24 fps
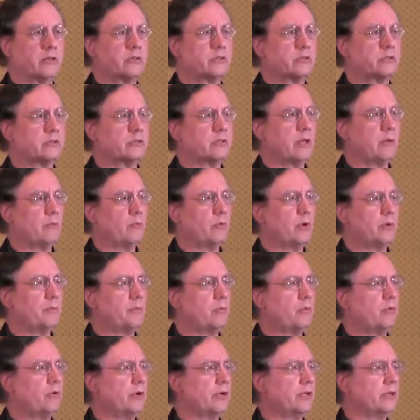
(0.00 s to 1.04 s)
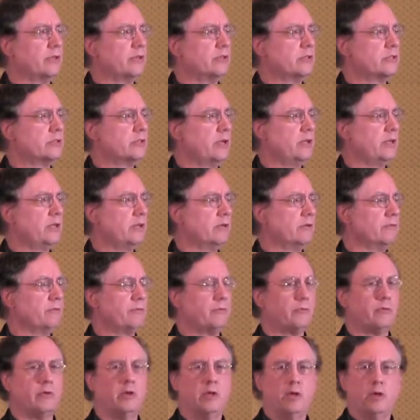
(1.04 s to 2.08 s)
scholar who
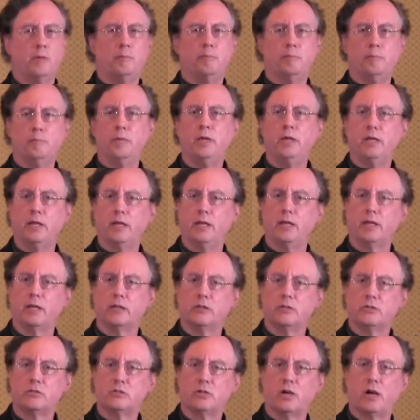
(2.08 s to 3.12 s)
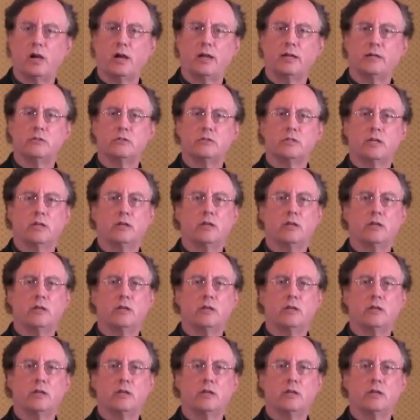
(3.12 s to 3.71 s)
specializes on Middle East issues.